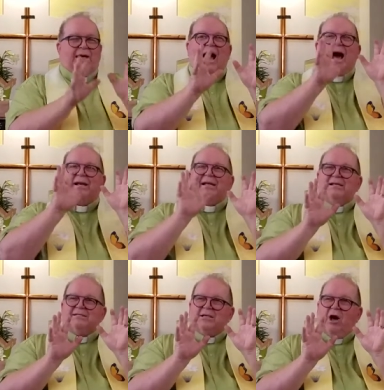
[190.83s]
God
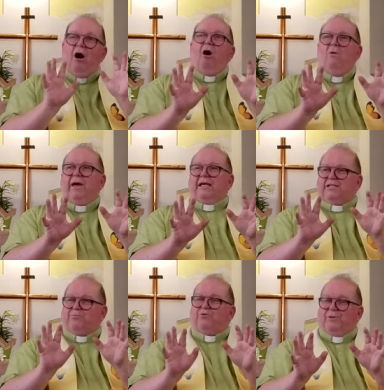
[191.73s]
is
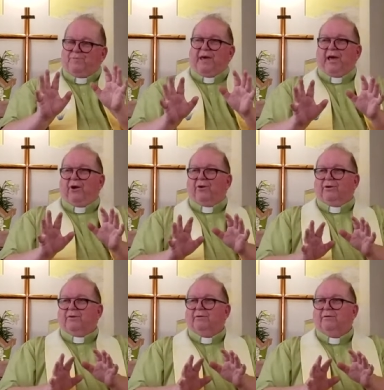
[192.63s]
always
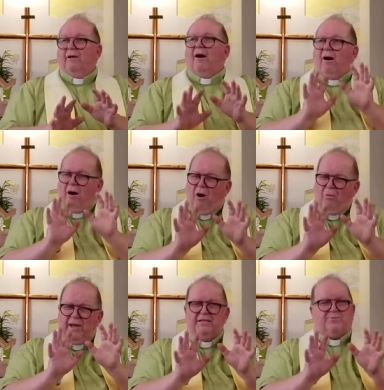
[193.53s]
prepared,
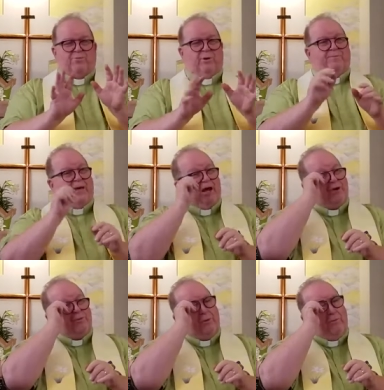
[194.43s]
always
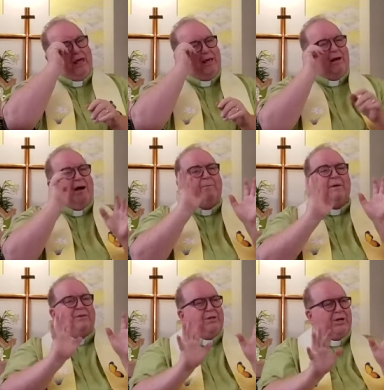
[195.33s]
prepared when we
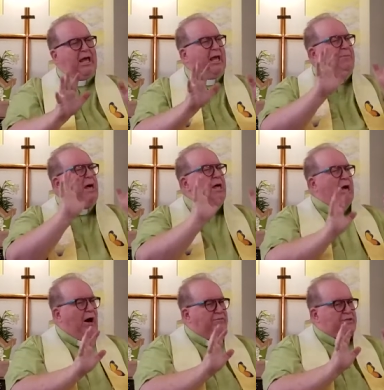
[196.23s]
come in the name
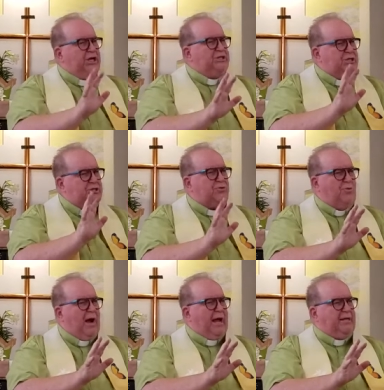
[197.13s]
of Jesus
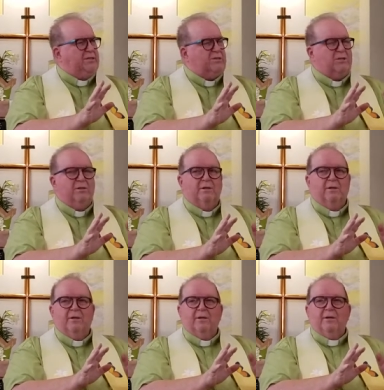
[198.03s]
Christ
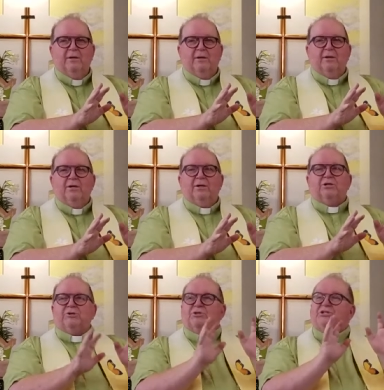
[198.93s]

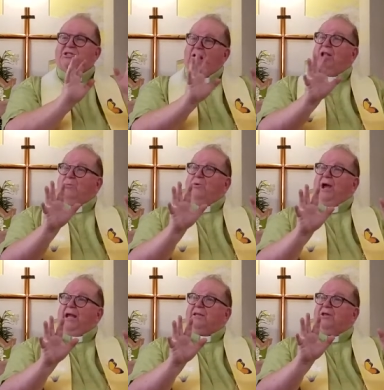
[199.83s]
to
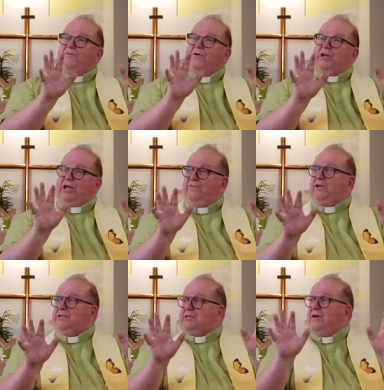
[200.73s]
celebrate the
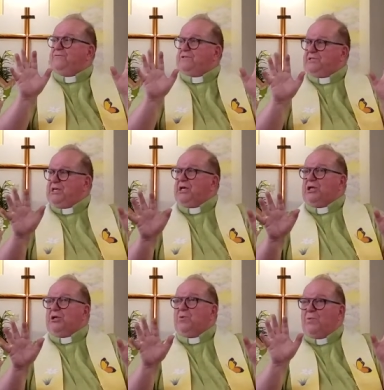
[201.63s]
forgiveness of
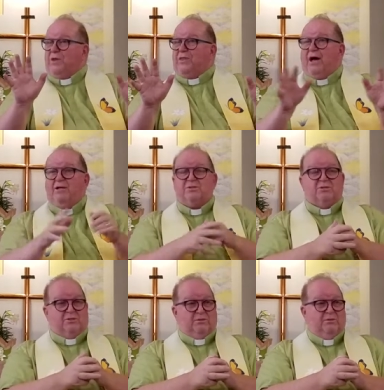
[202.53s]
sin with
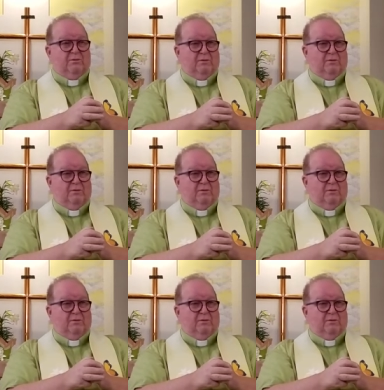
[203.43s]
us